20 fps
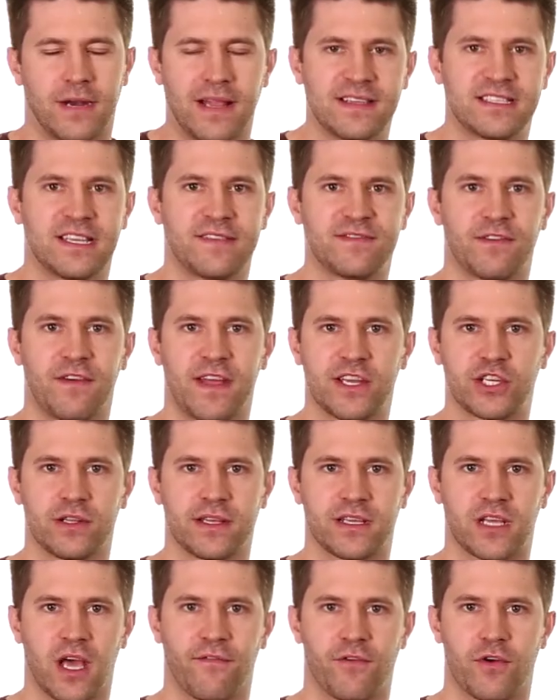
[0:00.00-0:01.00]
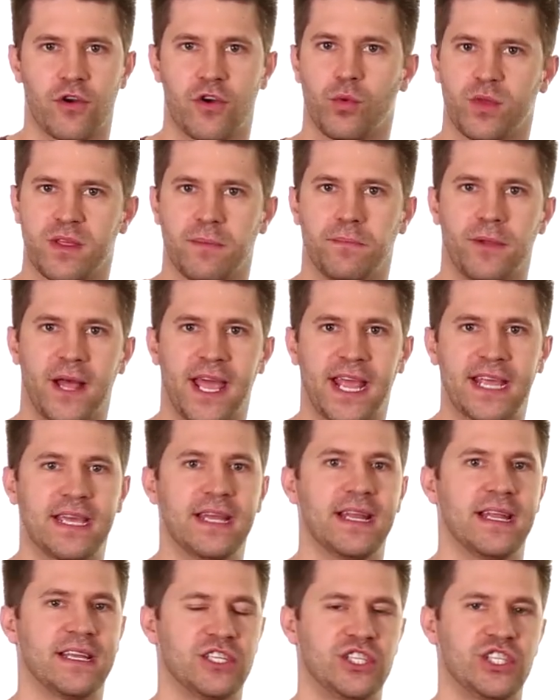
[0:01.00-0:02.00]
Relatives eventually covered her with a
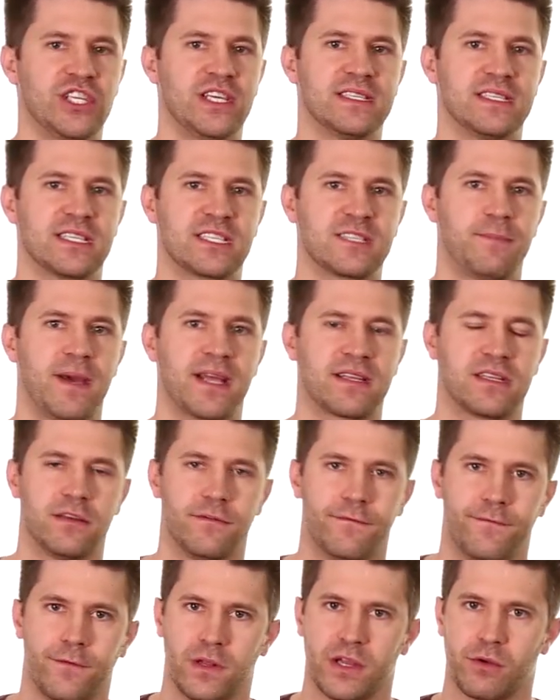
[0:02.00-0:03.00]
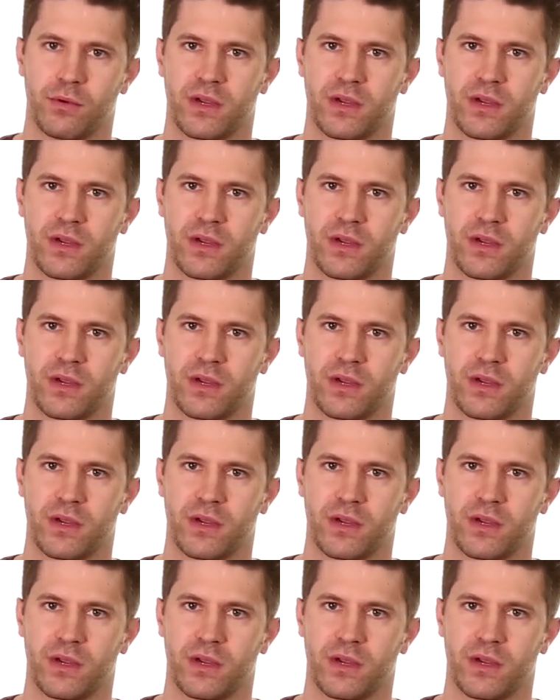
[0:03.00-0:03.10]
blanket and she is expected to fully